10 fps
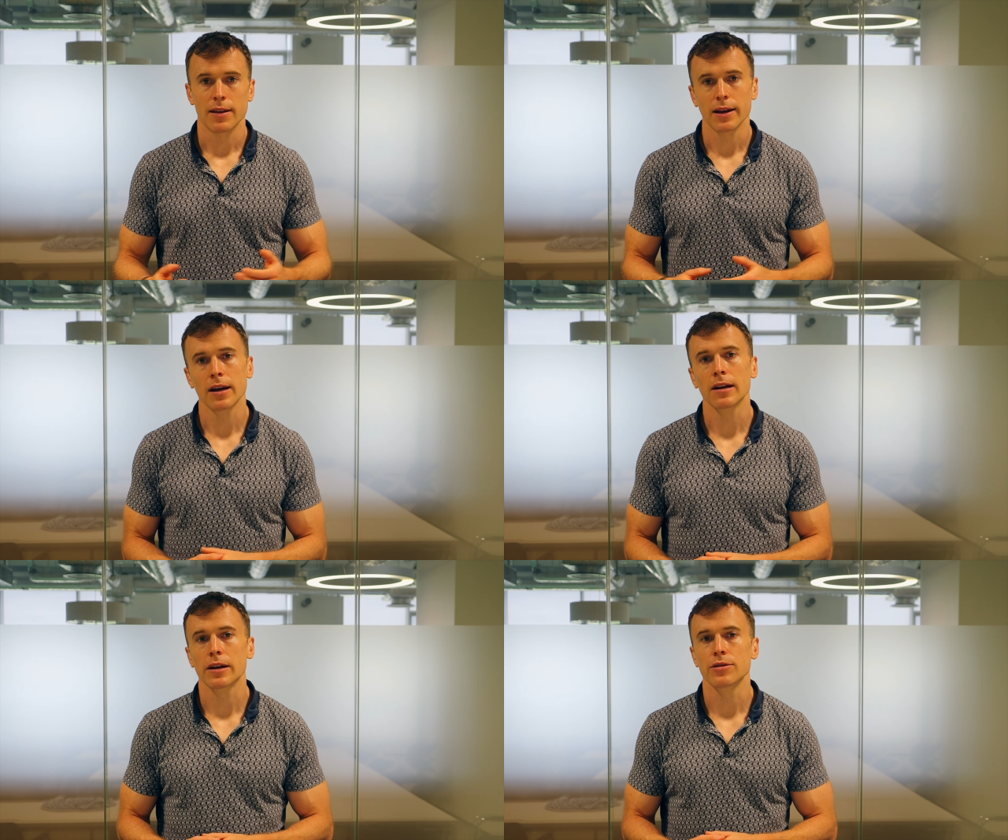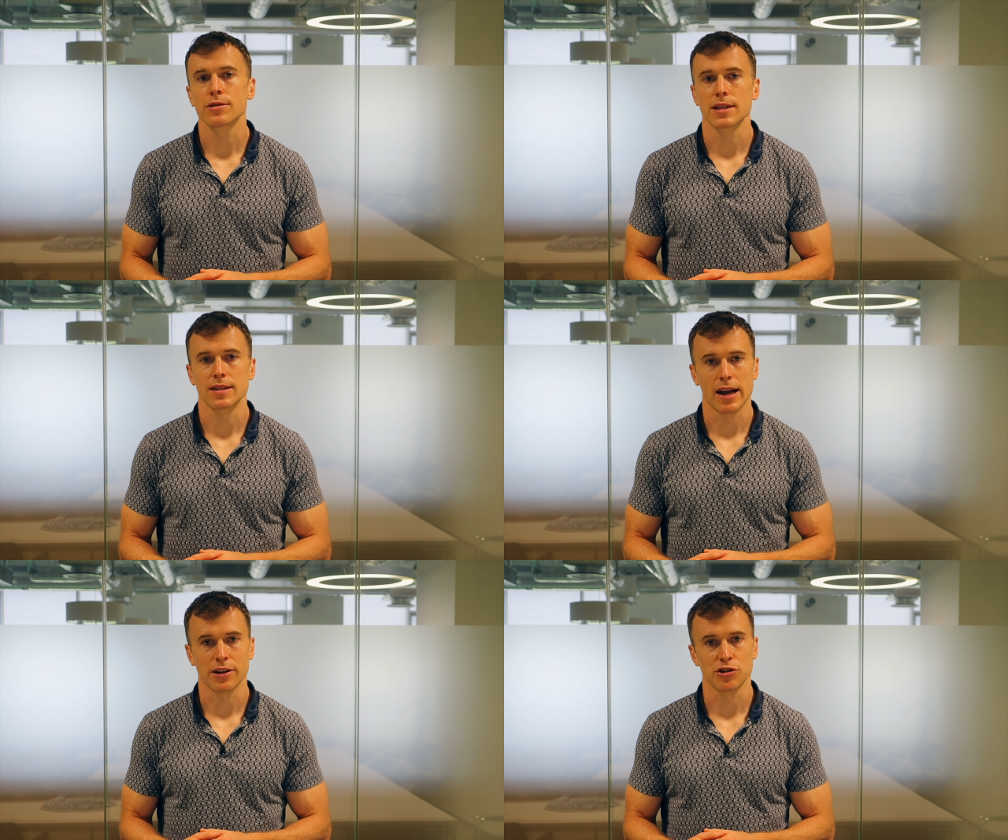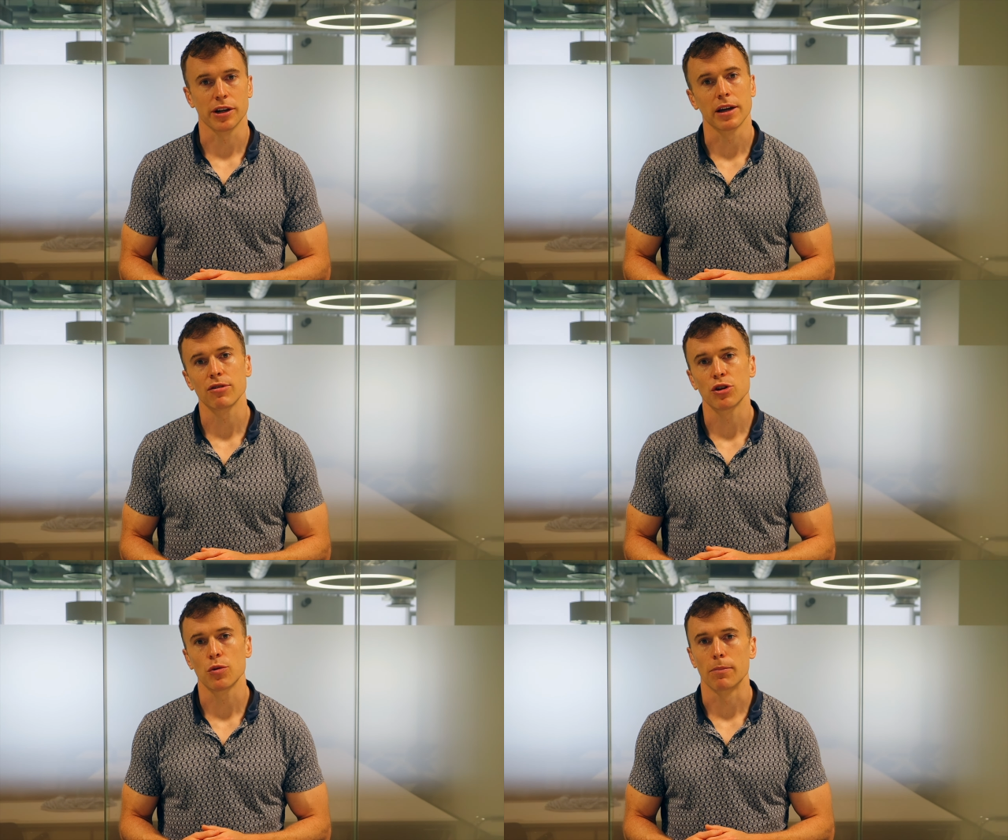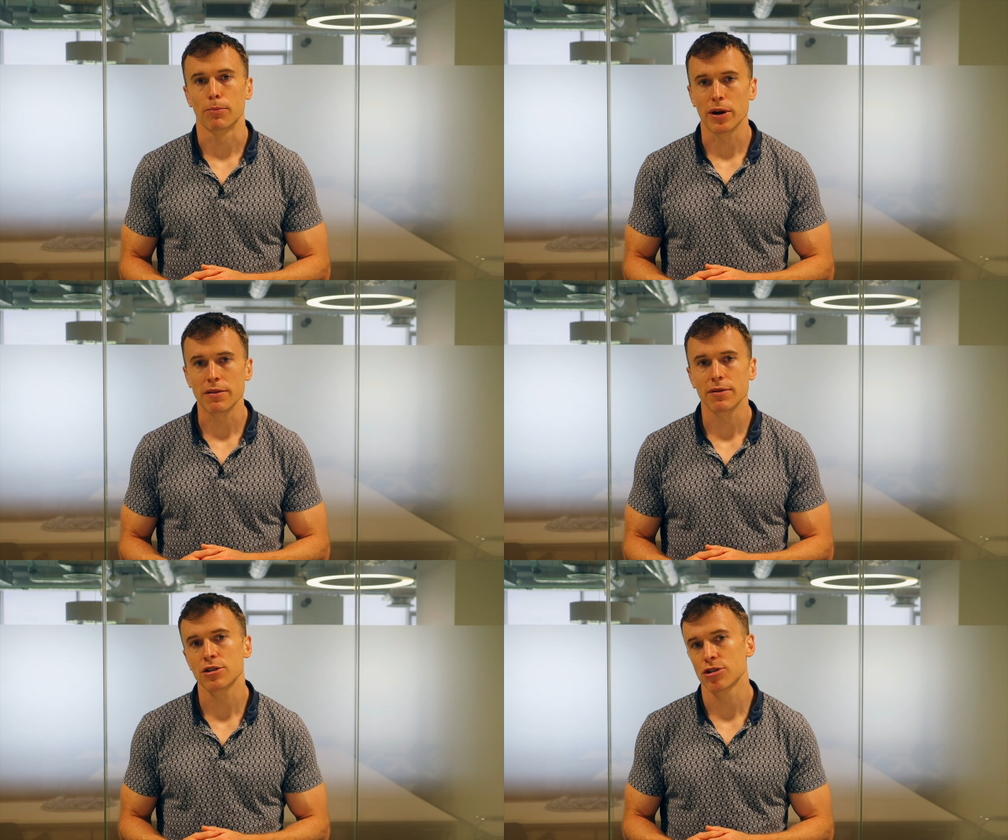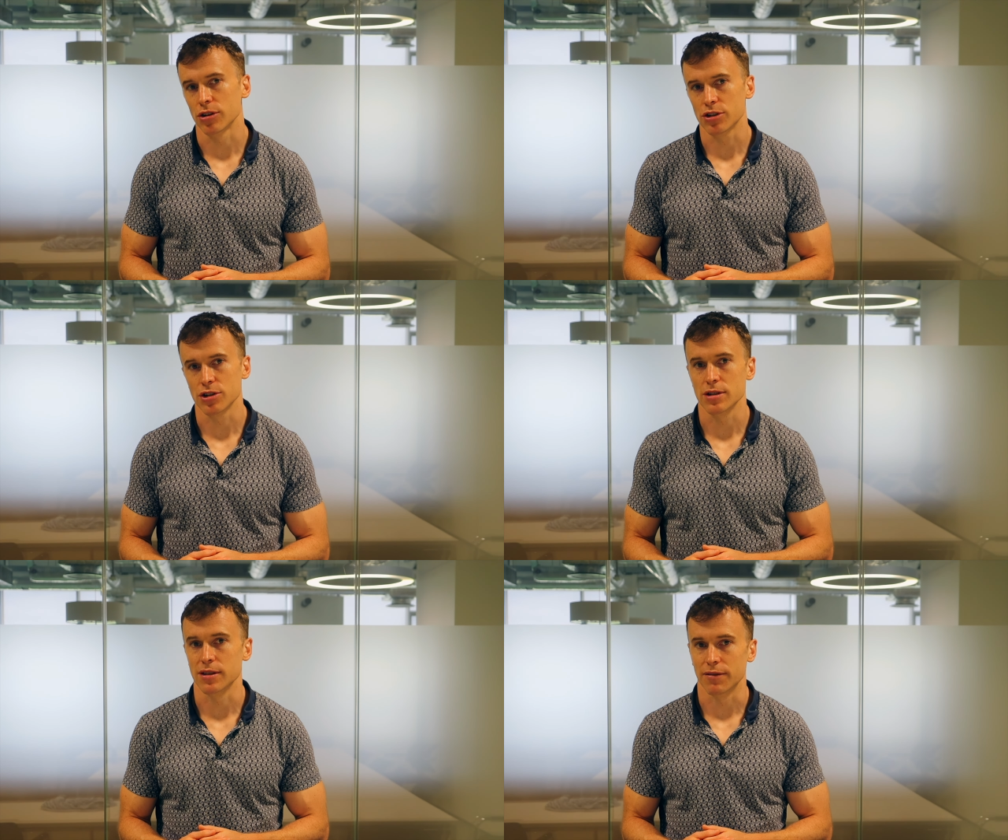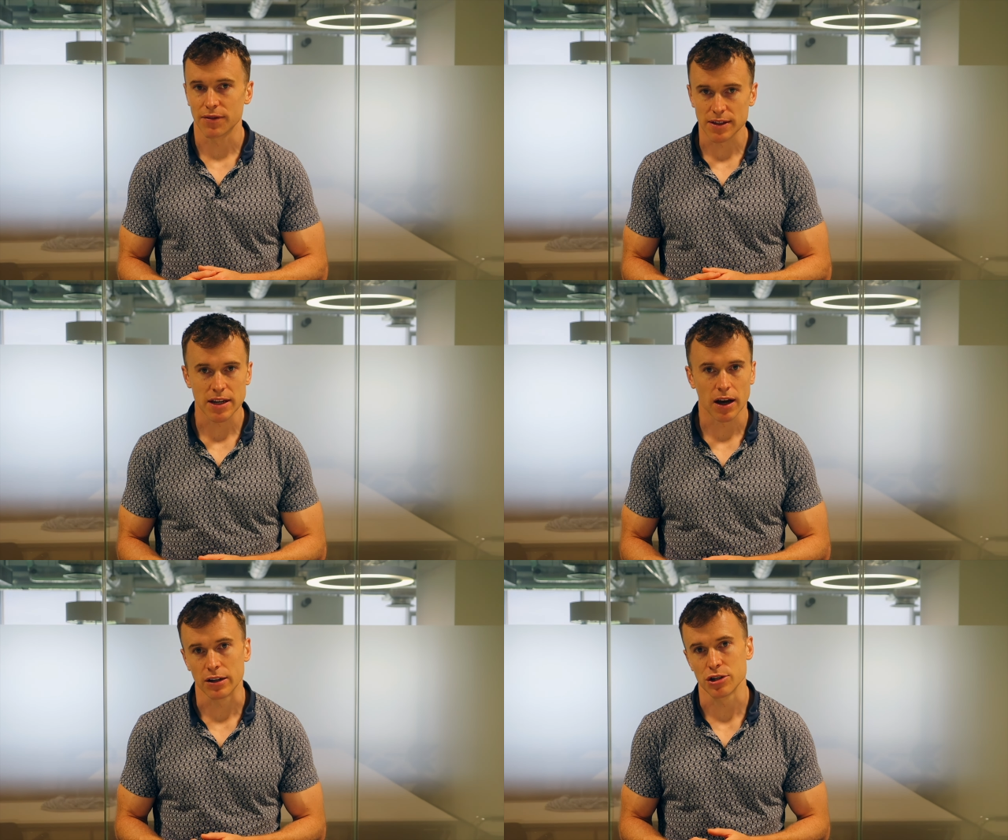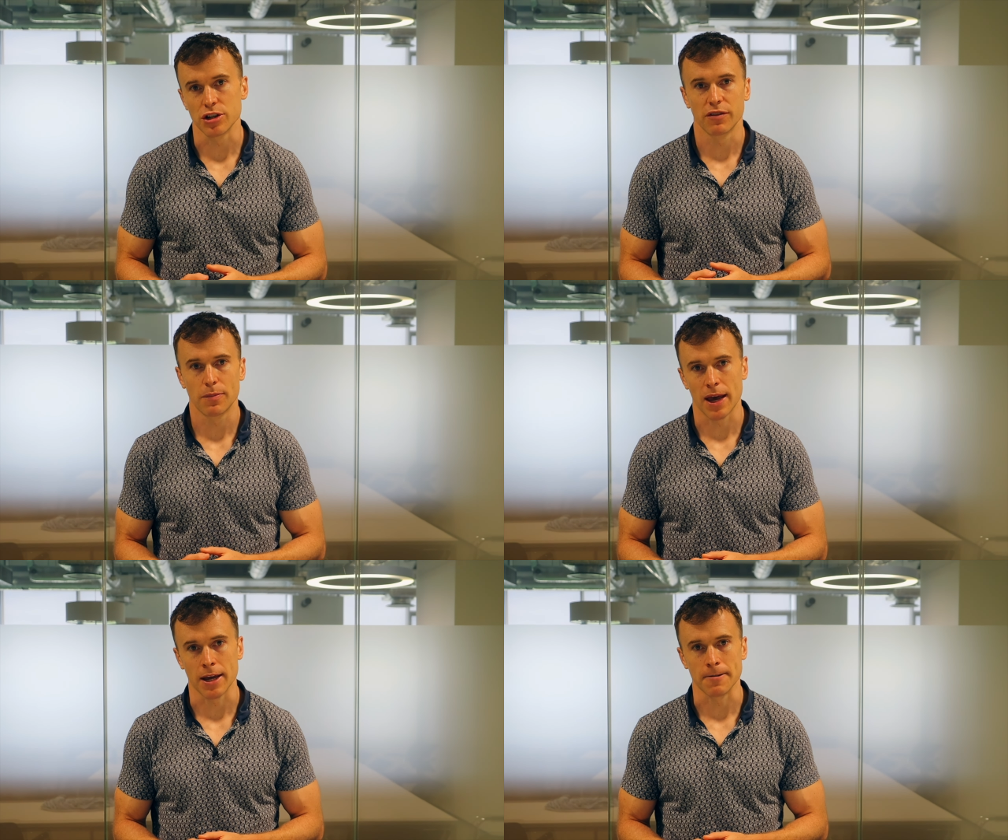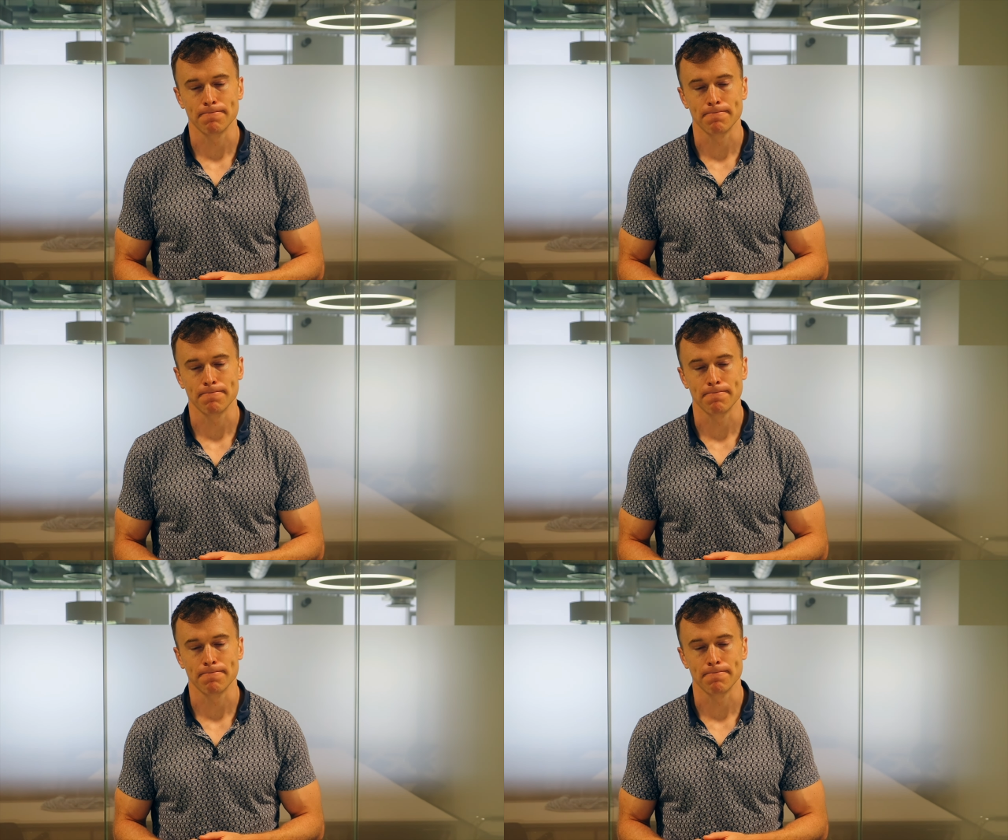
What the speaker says: that concludes this lecture, giving you a brief introduction to the physiology of pain.